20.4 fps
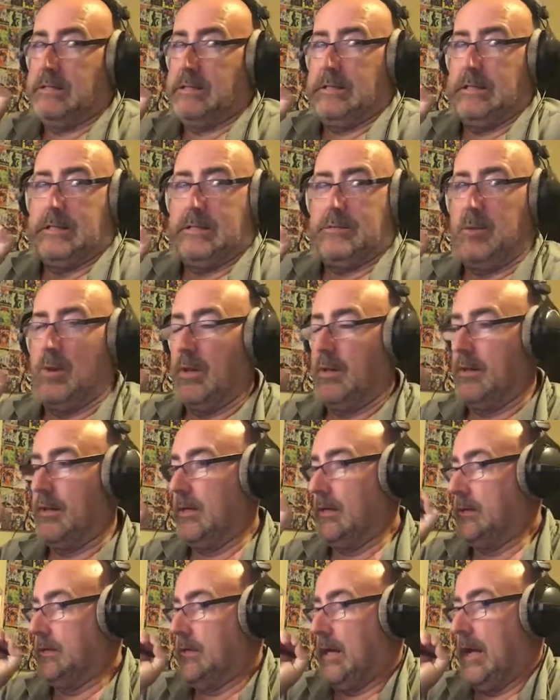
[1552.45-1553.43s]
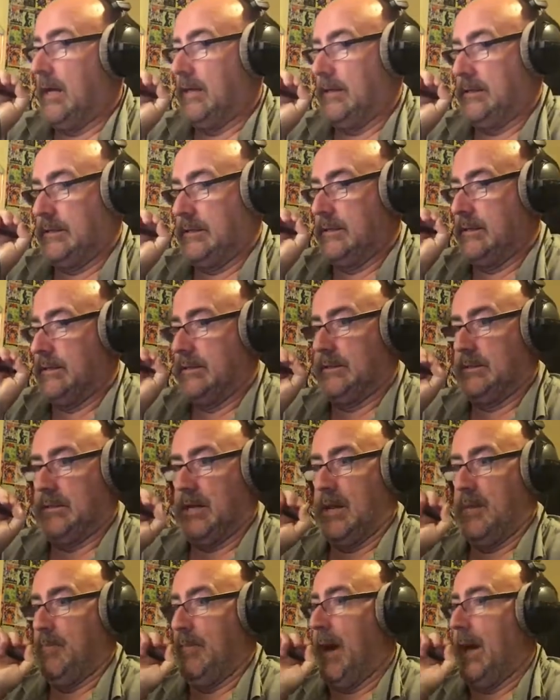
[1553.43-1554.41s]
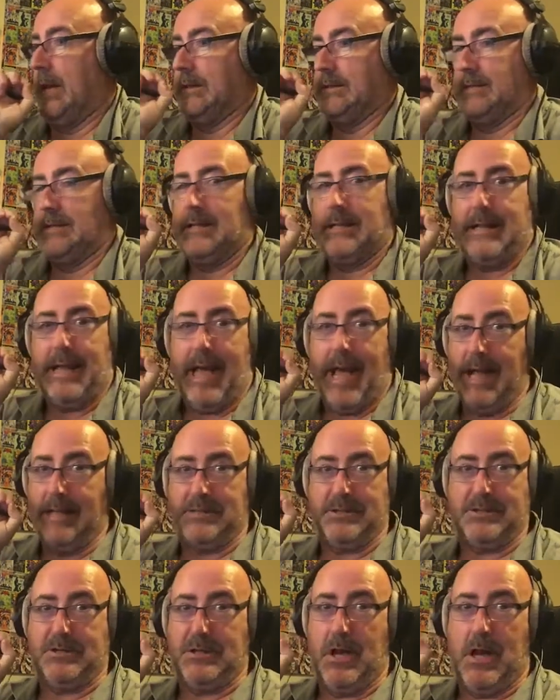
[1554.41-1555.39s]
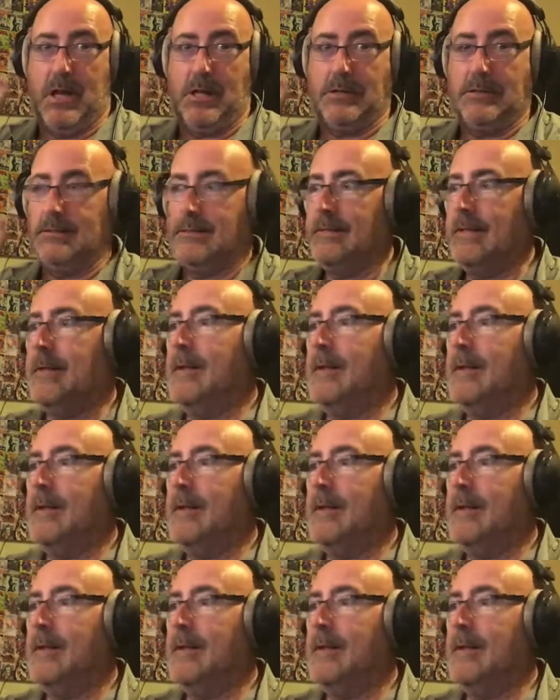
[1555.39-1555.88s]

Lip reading: to this one of these days because this is going to bite us in the ass, John.